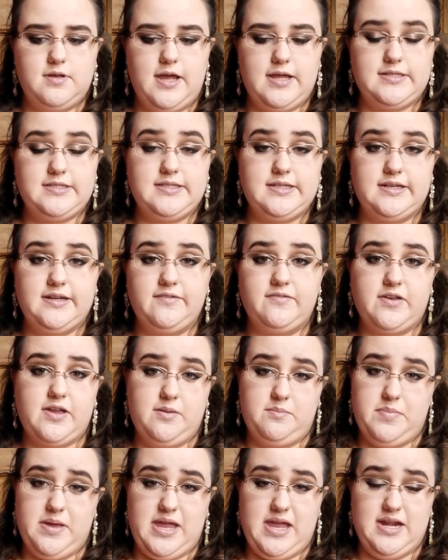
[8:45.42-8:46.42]
had
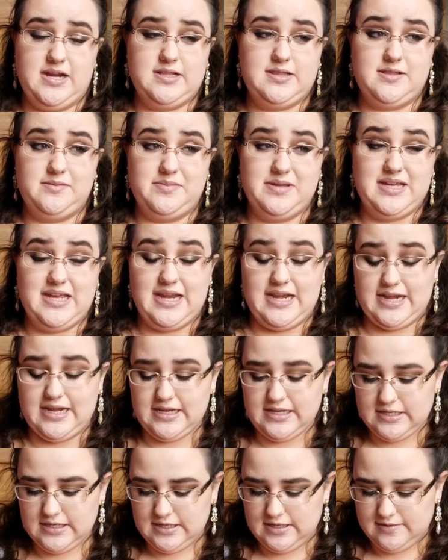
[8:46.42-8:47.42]
significant pan at the
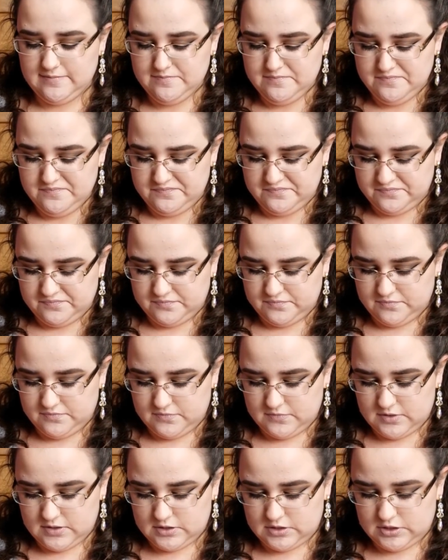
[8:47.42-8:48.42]
beginning,
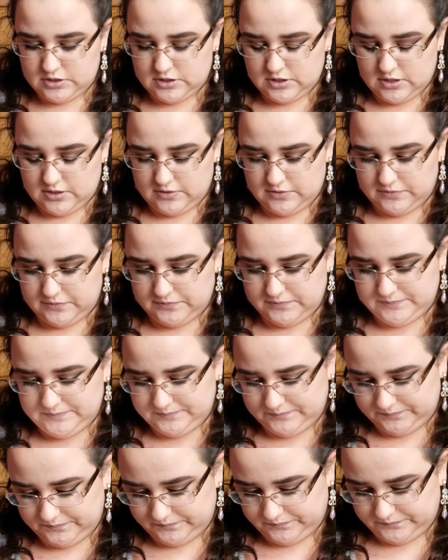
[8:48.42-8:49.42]
so